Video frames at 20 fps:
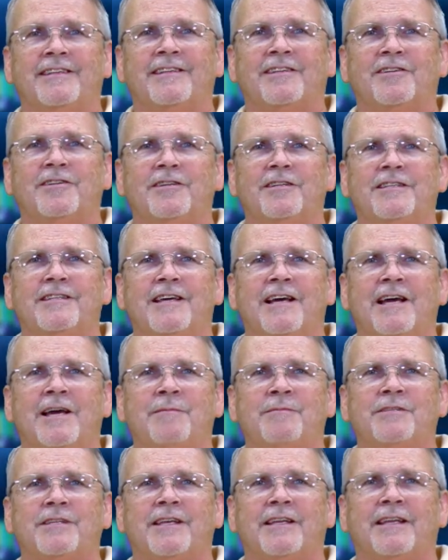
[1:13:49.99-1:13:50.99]
Good
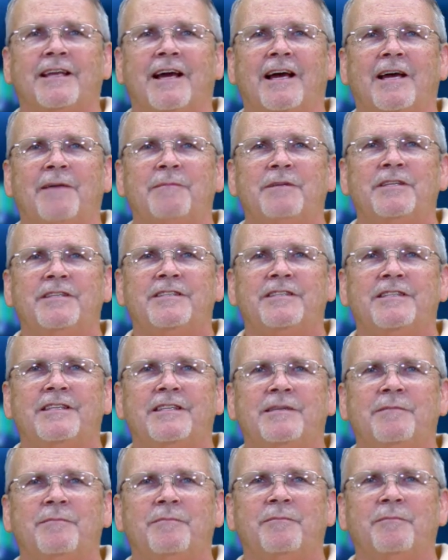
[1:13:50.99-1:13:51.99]
times at
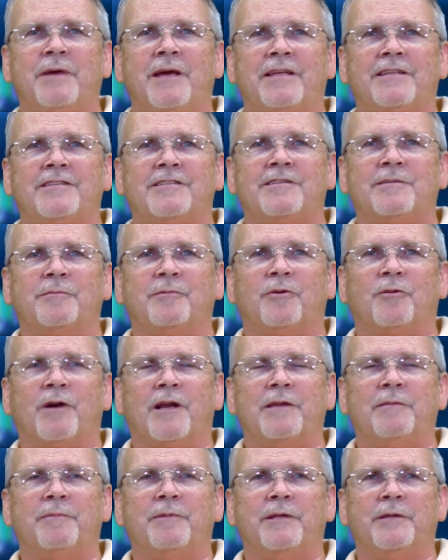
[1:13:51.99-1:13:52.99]
IBC, met some
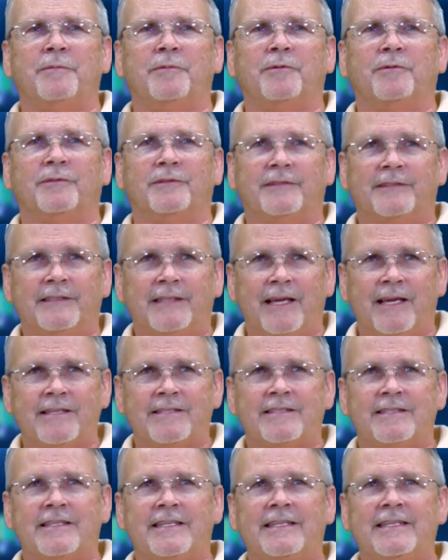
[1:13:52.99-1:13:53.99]
great people.
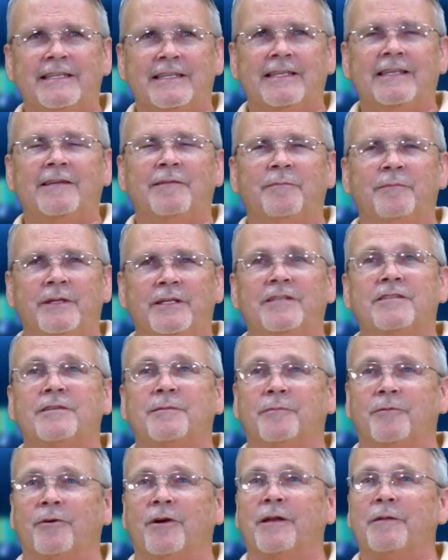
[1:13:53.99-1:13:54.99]
Yes, he did meet
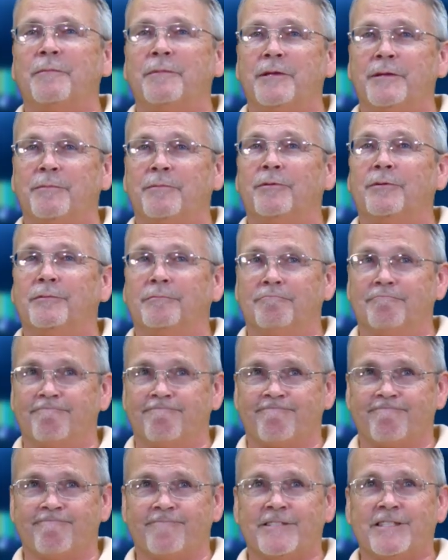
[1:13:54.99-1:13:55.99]
some great people.
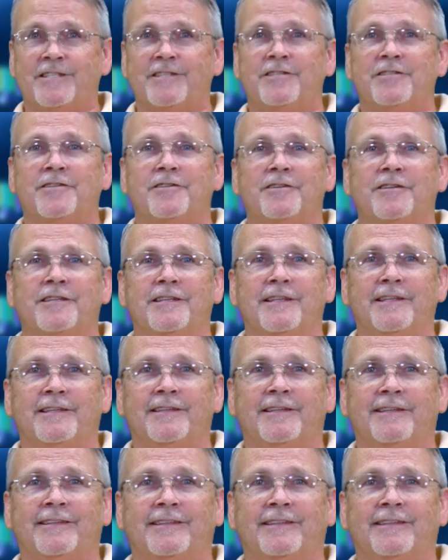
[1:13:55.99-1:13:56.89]
He sure did.